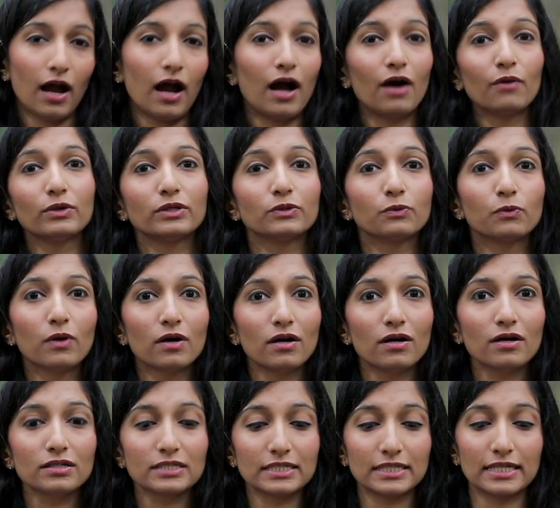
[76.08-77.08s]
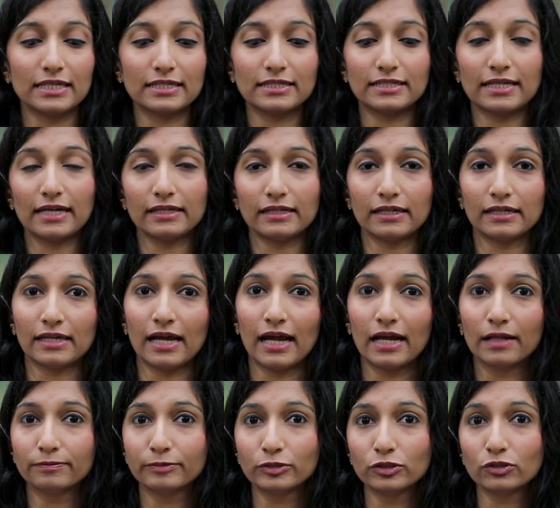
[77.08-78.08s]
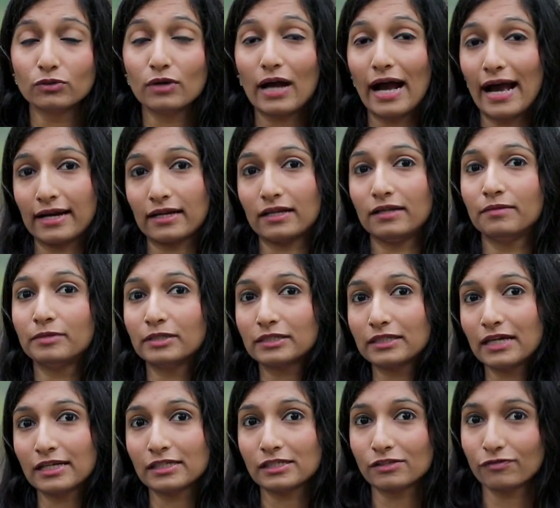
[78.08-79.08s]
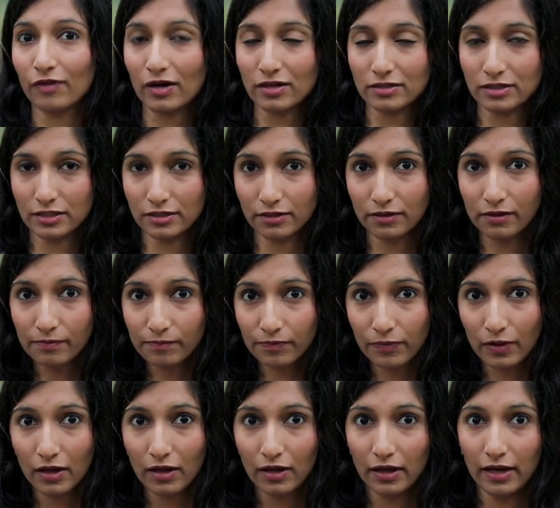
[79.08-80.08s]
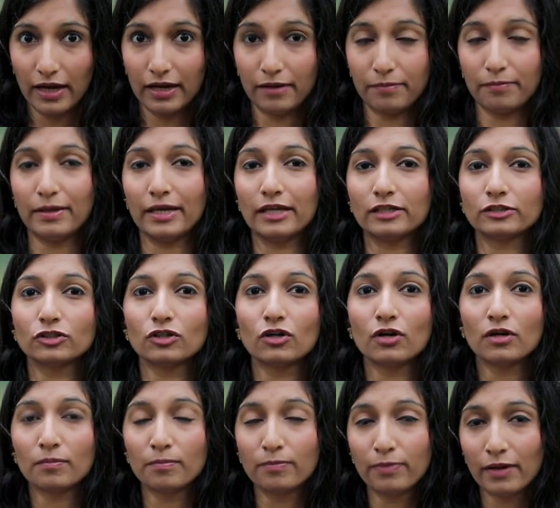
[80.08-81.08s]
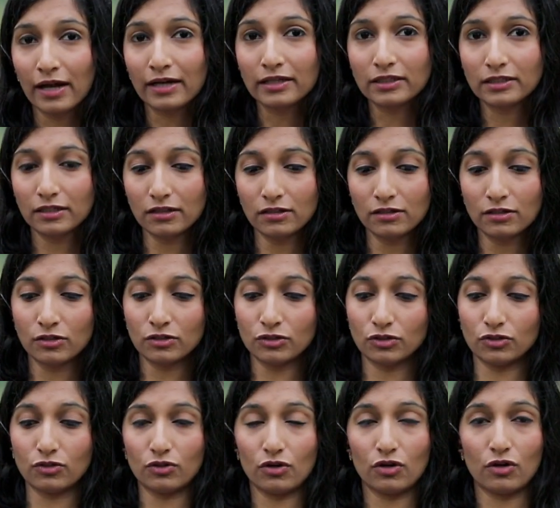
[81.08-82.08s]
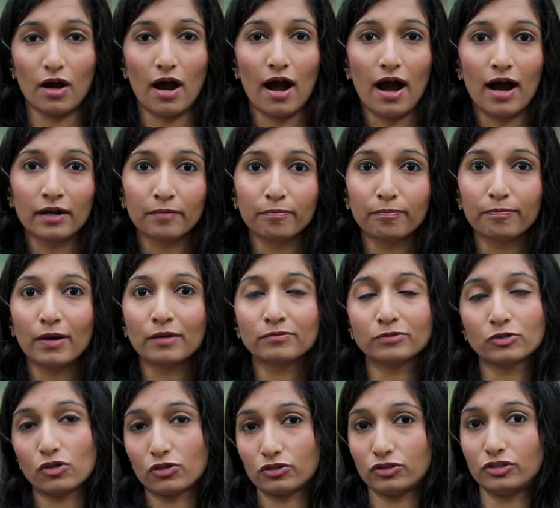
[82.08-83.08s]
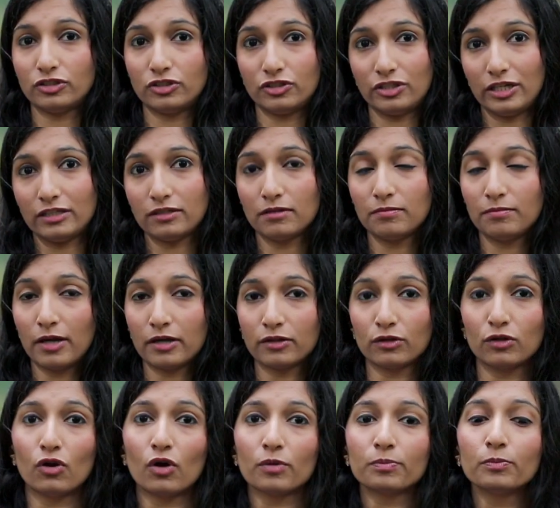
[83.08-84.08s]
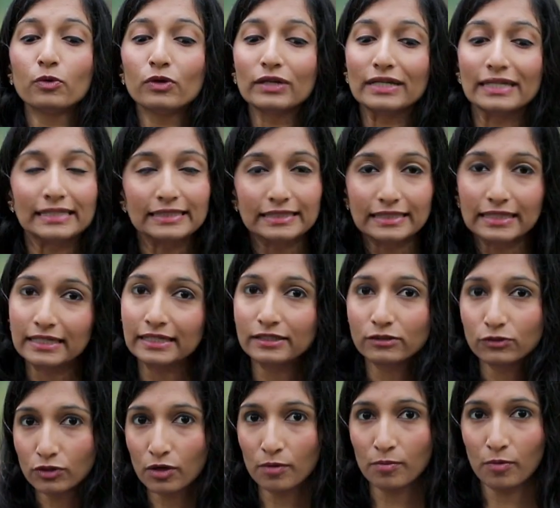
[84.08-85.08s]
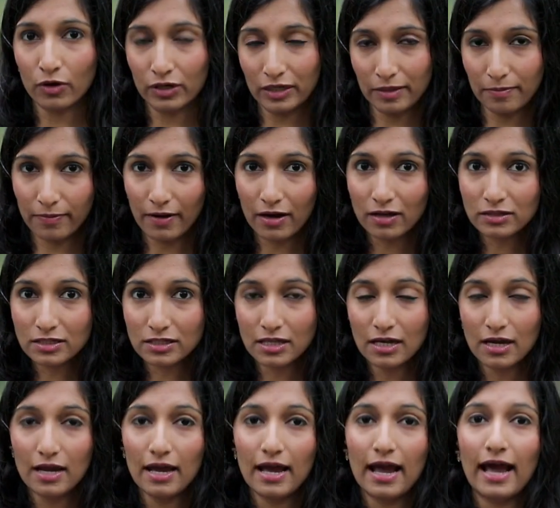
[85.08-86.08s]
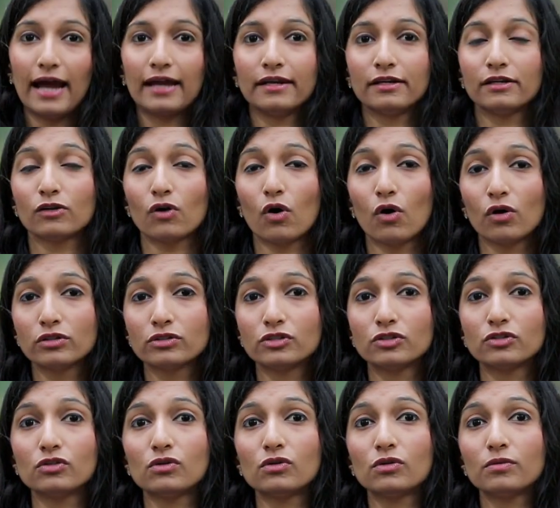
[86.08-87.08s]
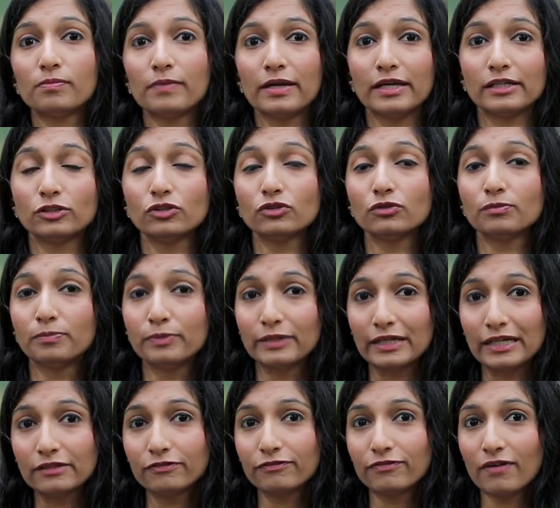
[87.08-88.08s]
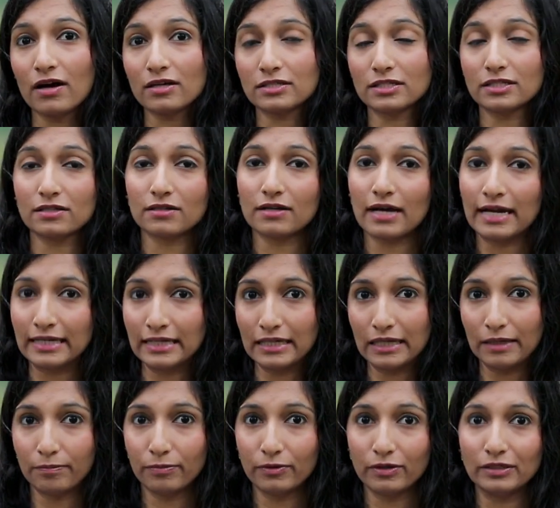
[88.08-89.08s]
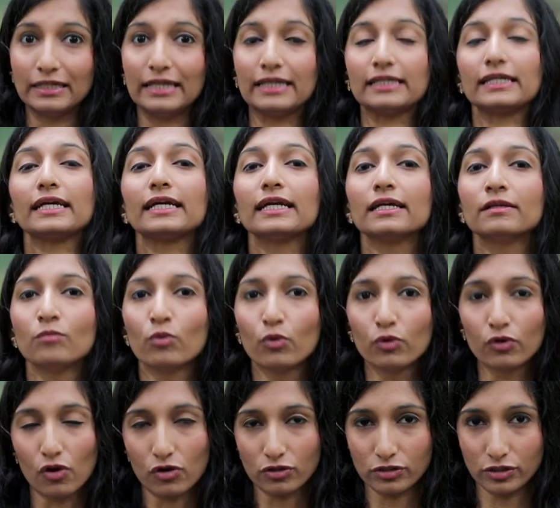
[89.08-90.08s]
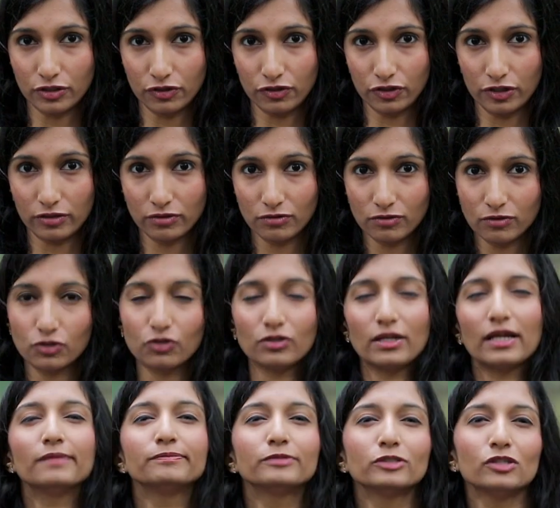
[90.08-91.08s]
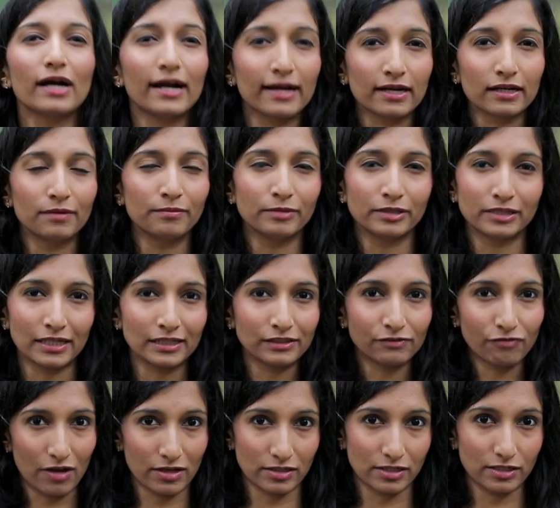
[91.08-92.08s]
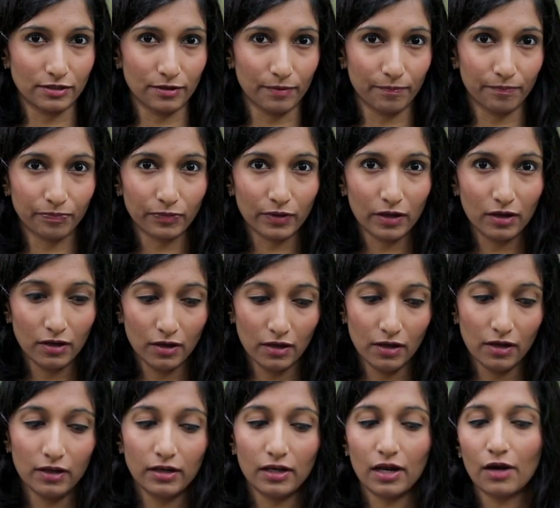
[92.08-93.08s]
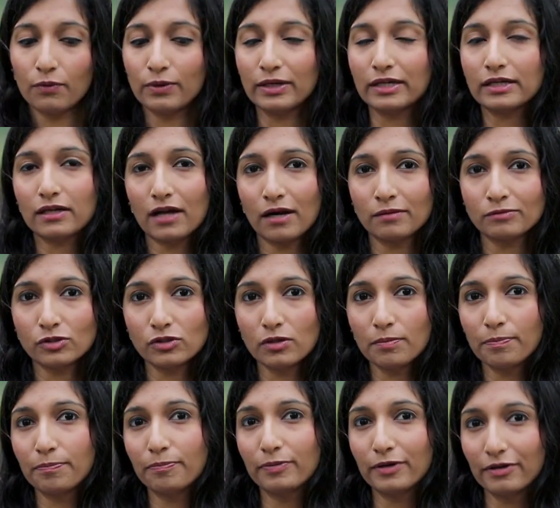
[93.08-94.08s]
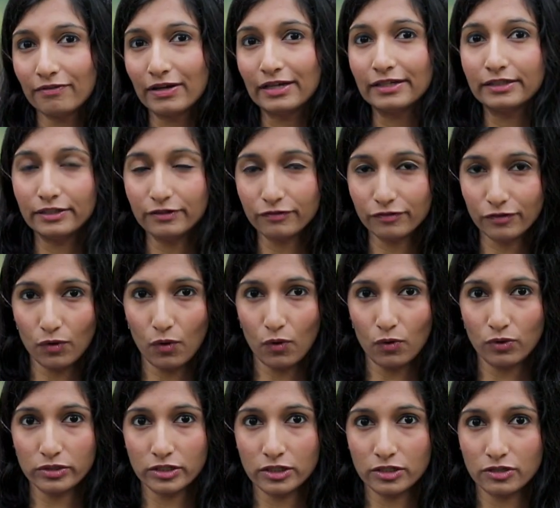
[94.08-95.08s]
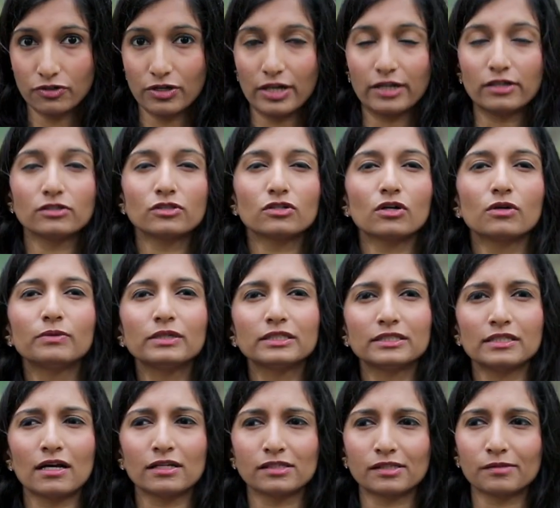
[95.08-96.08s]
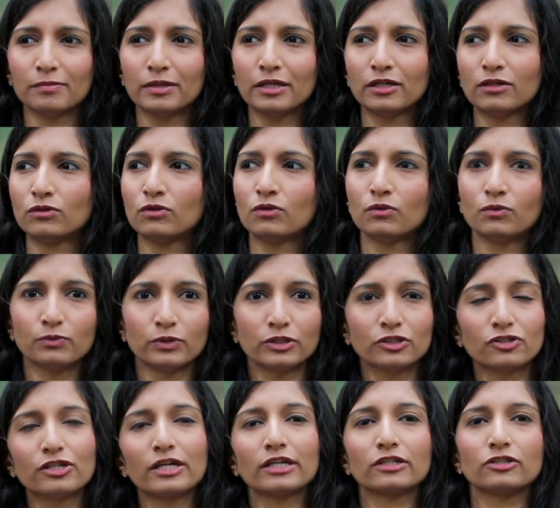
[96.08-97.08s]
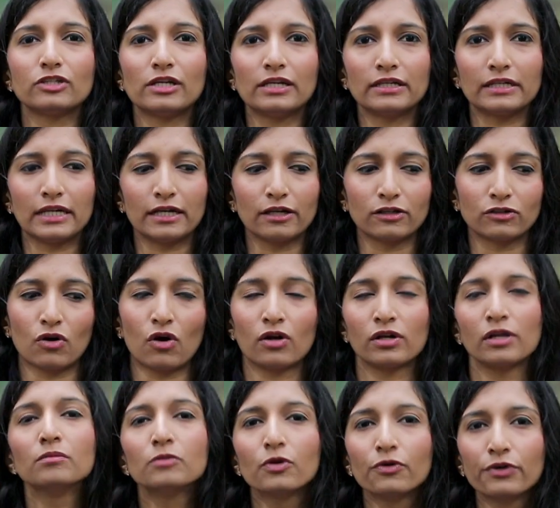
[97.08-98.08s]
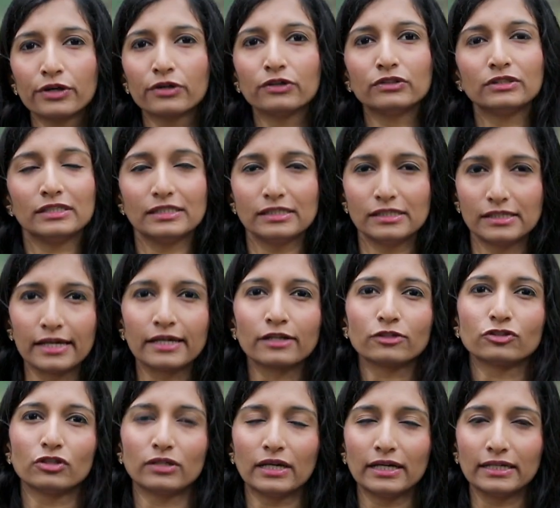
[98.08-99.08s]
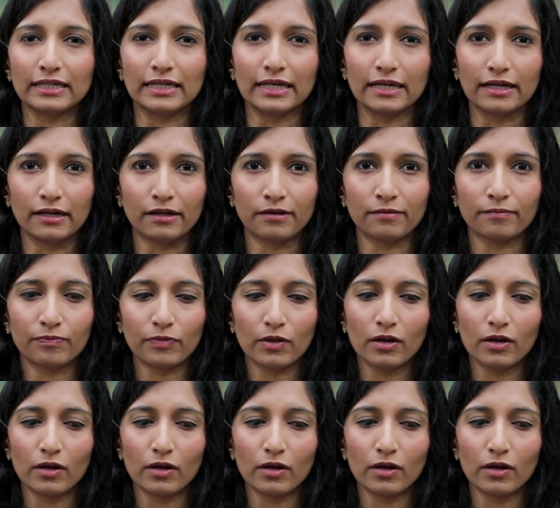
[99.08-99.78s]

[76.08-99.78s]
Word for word: How it works is that it helps you acclimatize faster. It makes your blood thinner so your heart pumps oxygenated blood a lot more easily to your body parts, and it also makes you breathe faster and deeper, taking in more oxygen. So it helps you acclimatize faster. Now when it comes to preventive course, trekkers always ask me, you know, which trek should I take it on? I'm going on this trek, should I take it?